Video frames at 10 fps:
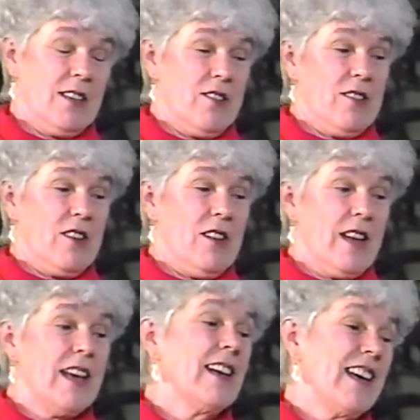girl called
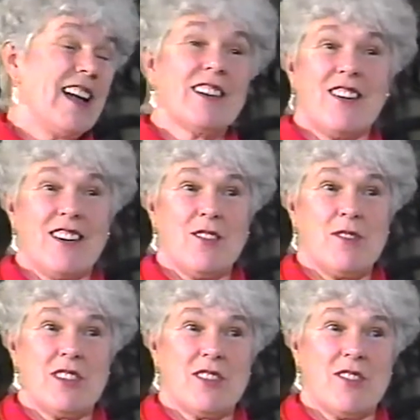Haley Alcock, who
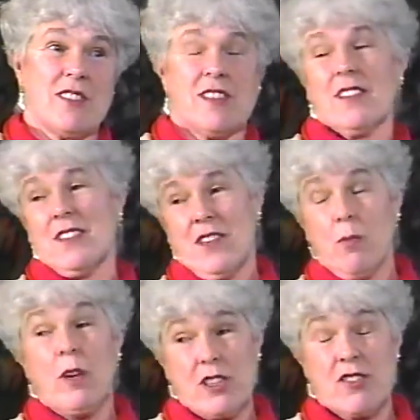just turned 6,
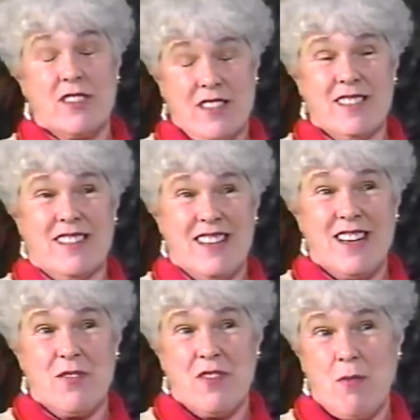will turn 6 at the end
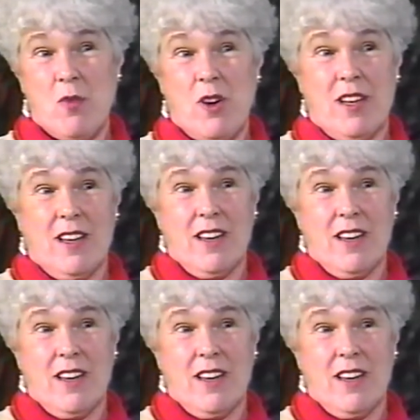of February,